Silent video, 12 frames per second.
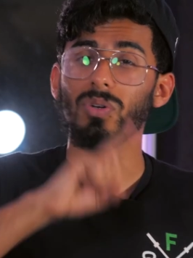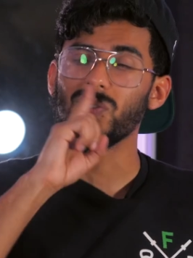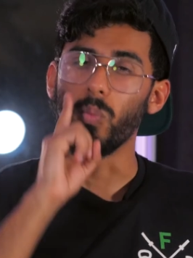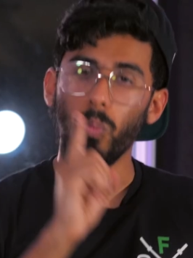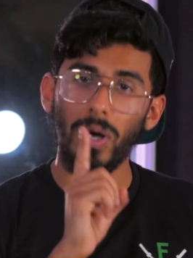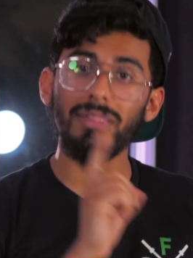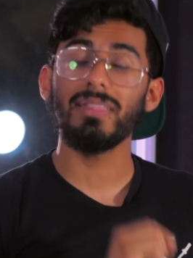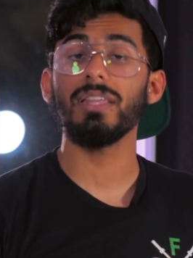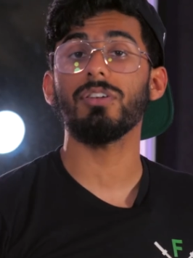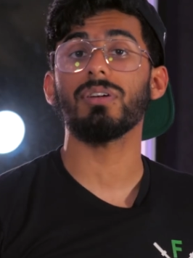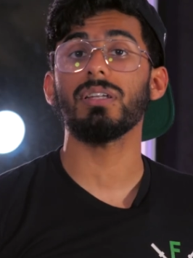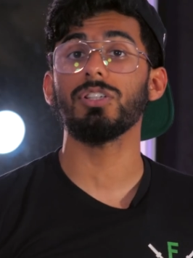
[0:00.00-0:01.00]
What's one thing
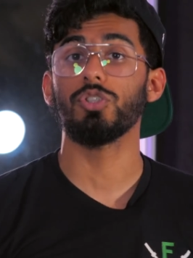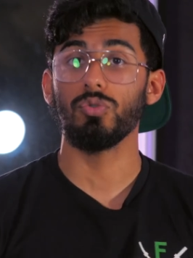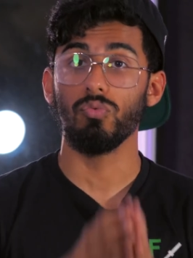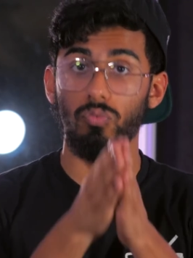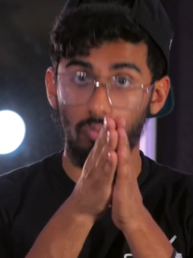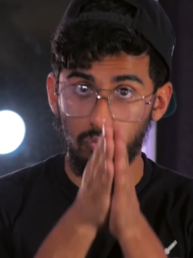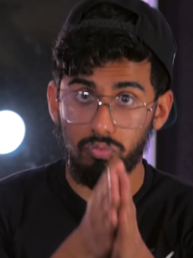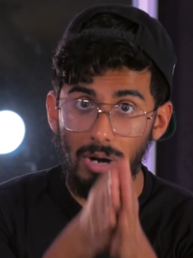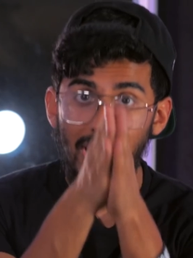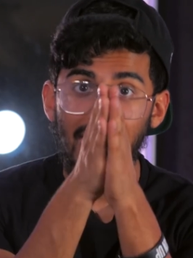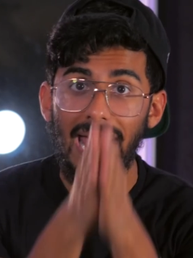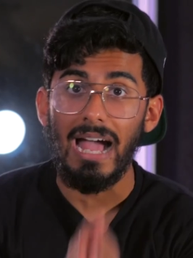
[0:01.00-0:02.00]
you're gonna do
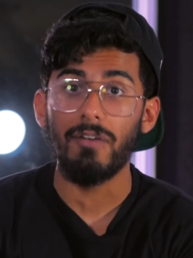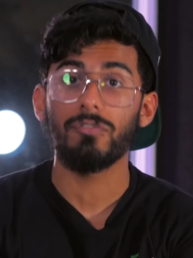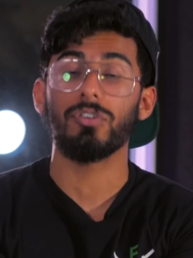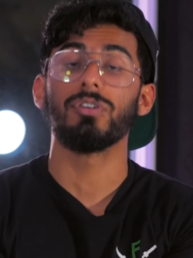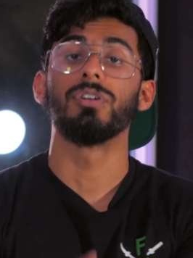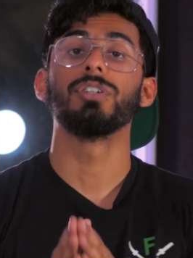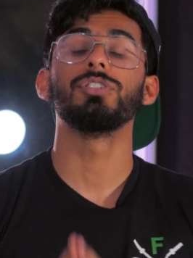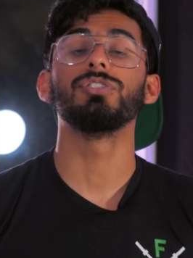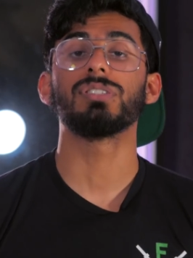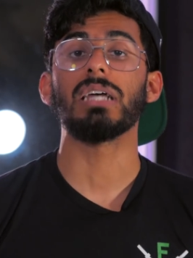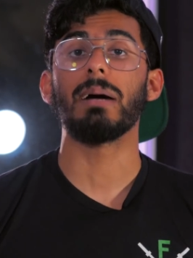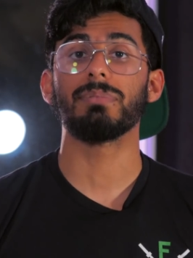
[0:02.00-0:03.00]
right after you
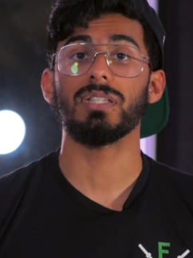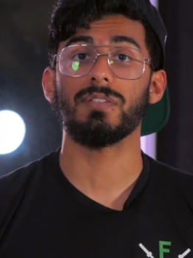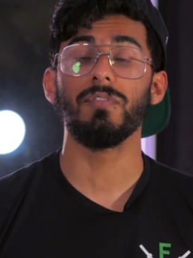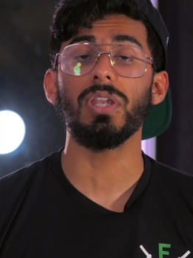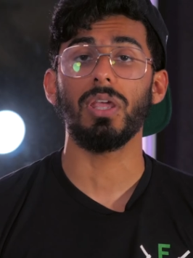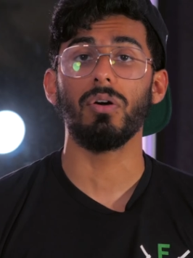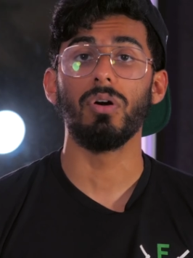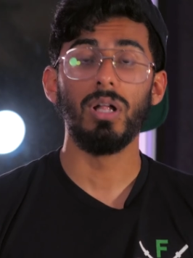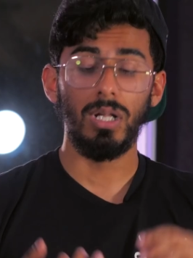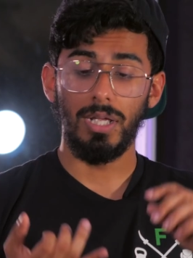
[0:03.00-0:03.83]
stop this video?